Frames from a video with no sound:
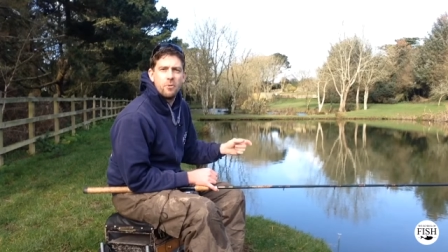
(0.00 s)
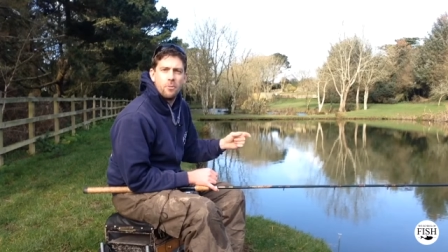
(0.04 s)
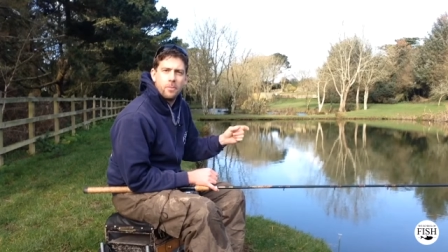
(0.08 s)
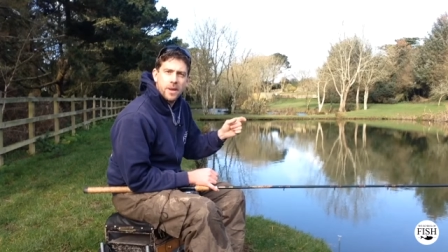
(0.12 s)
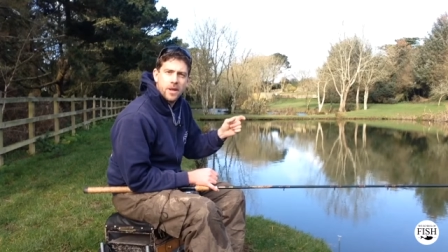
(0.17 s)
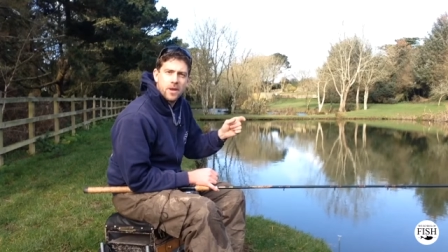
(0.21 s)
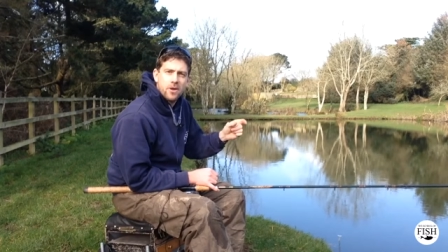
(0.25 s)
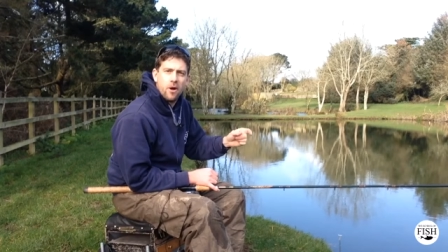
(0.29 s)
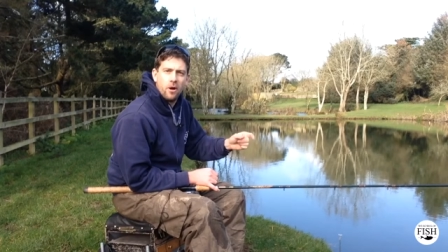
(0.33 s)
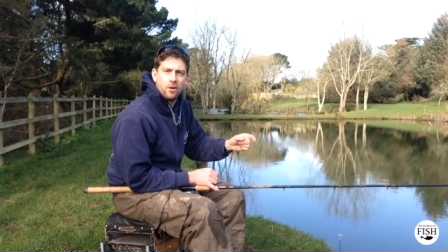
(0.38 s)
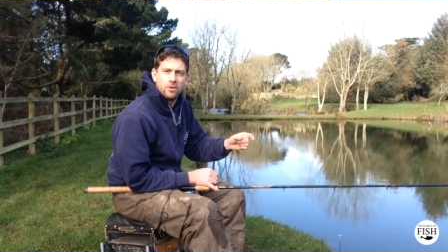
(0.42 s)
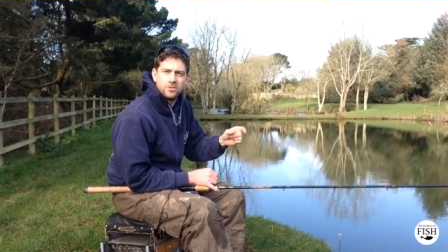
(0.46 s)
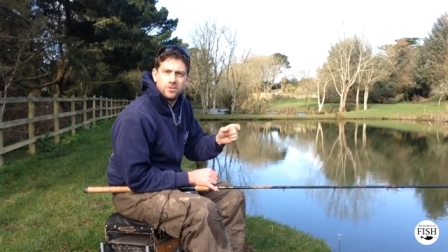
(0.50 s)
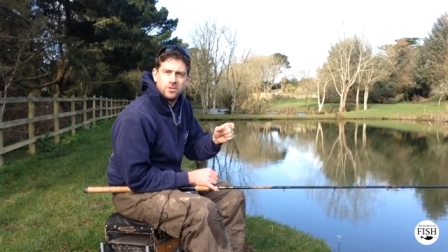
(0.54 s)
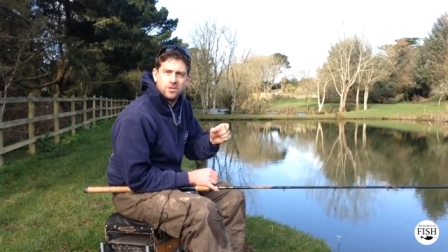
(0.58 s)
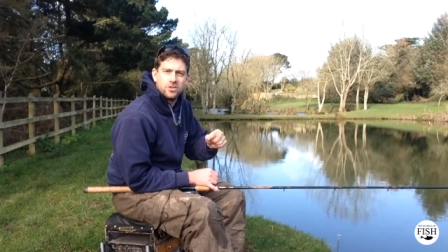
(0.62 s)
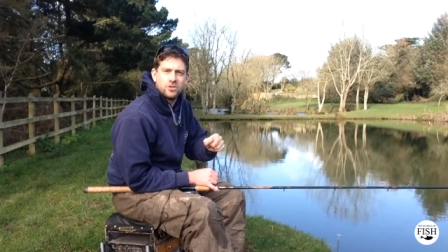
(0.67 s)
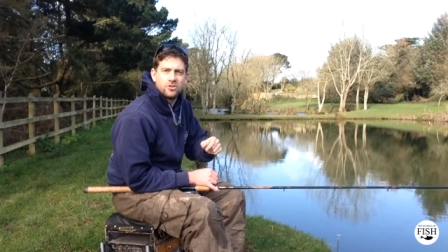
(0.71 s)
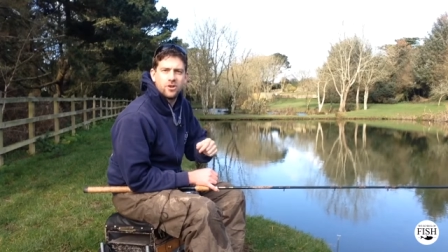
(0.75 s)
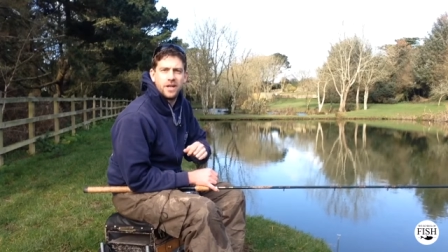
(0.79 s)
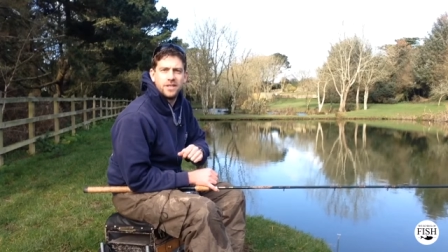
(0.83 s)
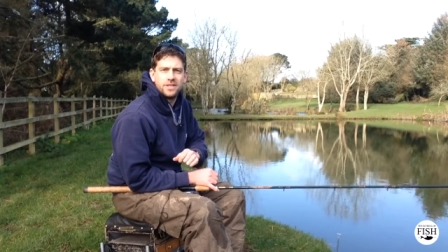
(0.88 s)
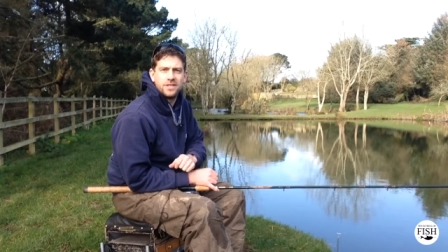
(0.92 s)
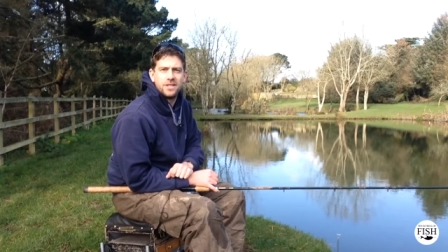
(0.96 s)
be
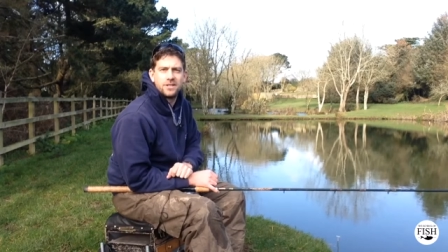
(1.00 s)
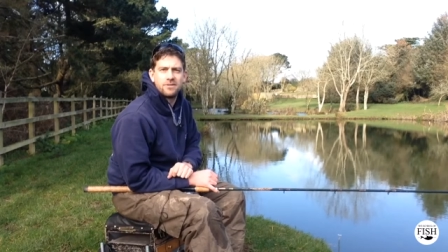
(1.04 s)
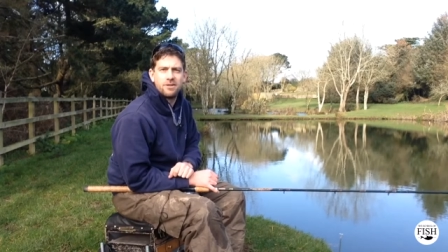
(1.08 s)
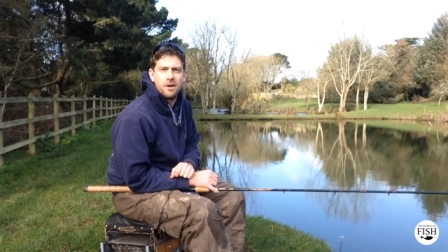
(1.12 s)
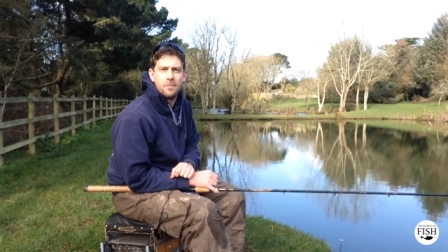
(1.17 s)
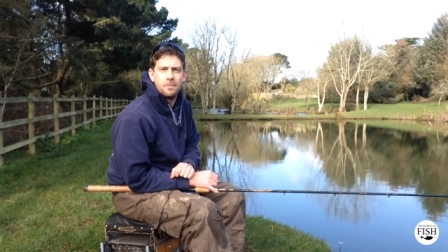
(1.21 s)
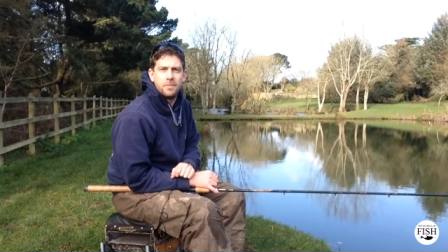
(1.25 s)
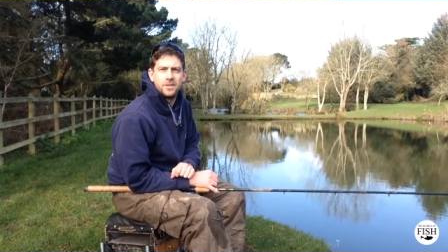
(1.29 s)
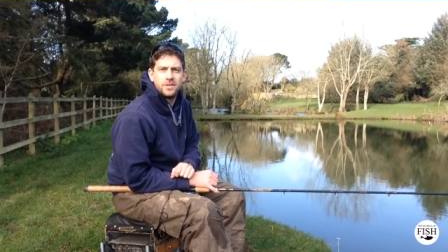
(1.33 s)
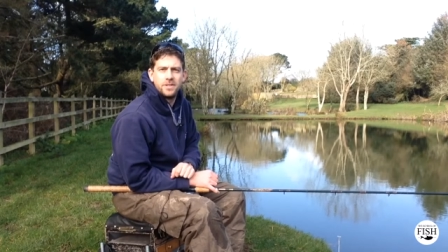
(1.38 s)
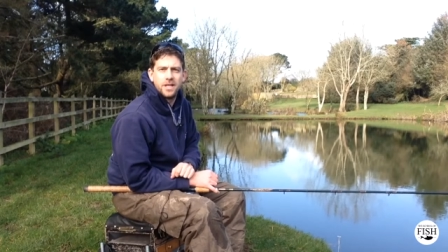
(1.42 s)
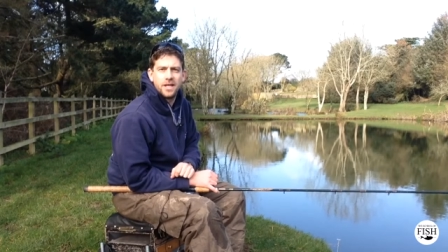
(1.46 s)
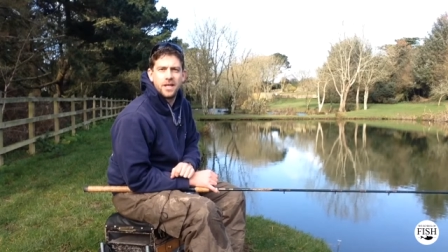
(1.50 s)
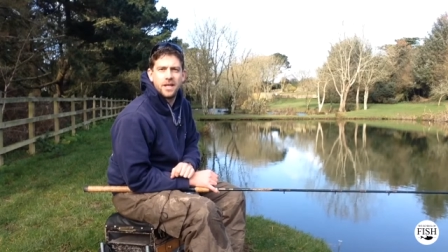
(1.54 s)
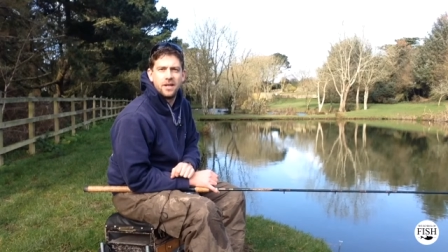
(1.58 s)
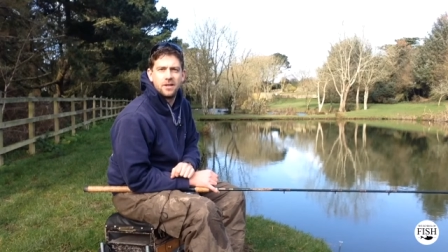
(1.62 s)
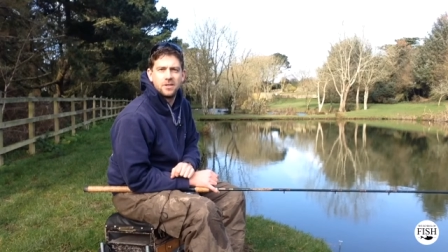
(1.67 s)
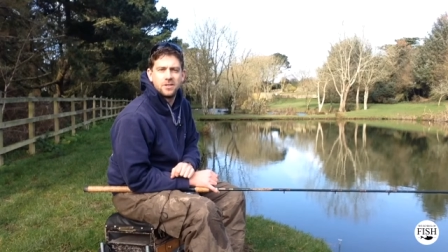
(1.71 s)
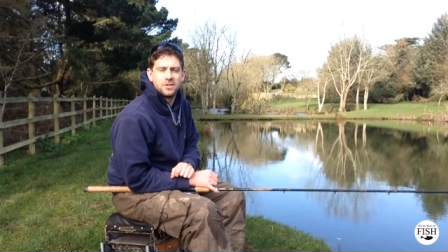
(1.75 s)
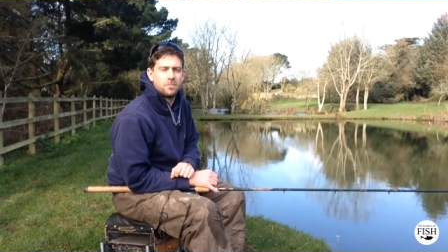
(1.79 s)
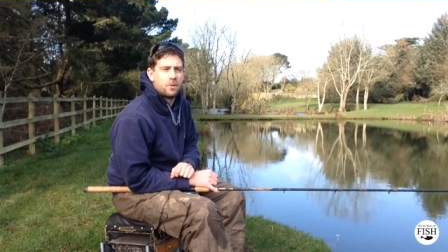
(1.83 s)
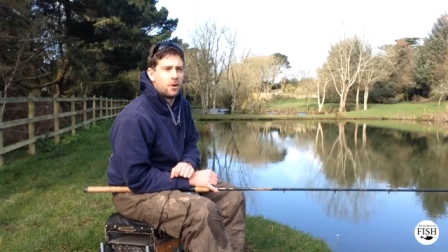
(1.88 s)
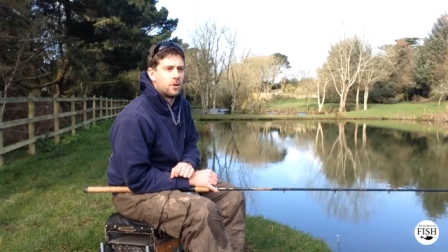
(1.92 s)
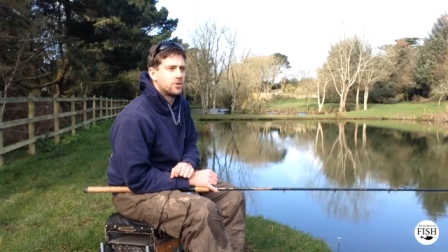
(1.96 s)
concentrated around particular
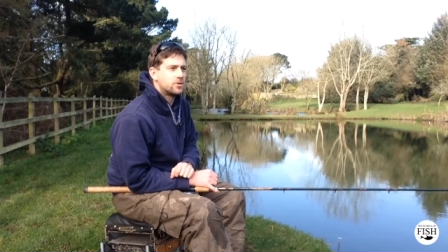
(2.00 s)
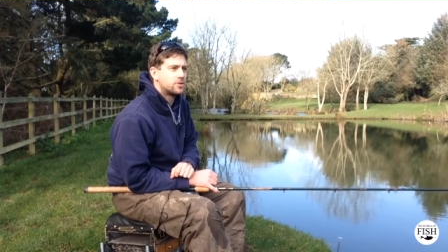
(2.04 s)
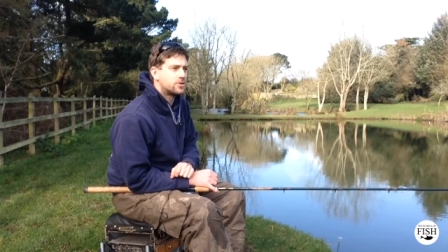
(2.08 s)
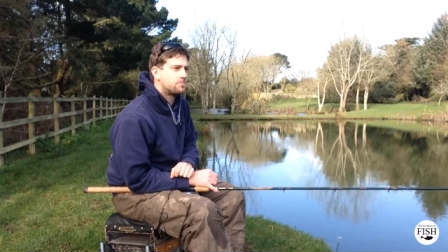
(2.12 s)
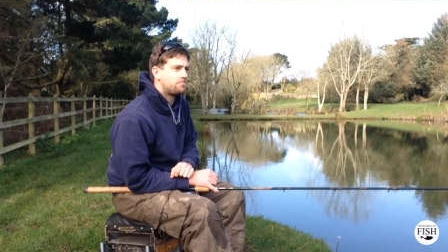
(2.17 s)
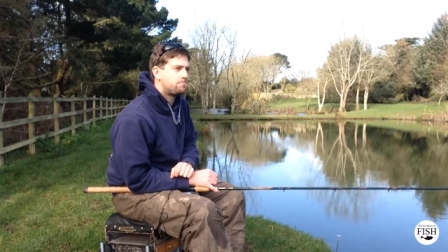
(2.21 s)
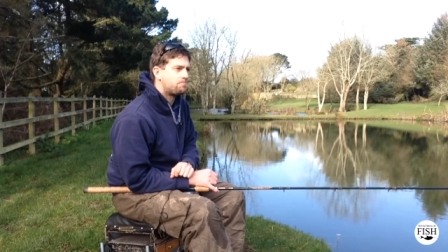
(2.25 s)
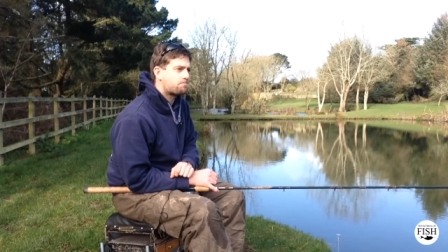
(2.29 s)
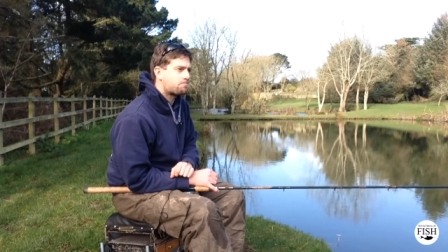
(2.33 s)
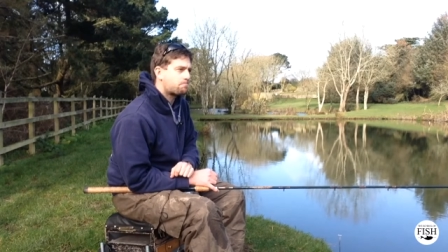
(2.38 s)
spots,